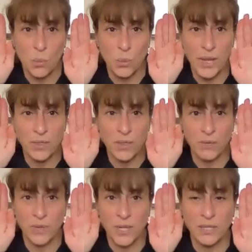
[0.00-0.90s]
with
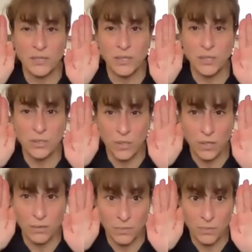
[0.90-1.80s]
your fingers
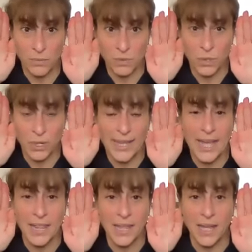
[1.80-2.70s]

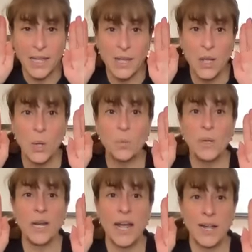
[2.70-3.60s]
together
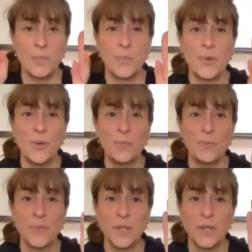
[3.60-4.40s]
will help you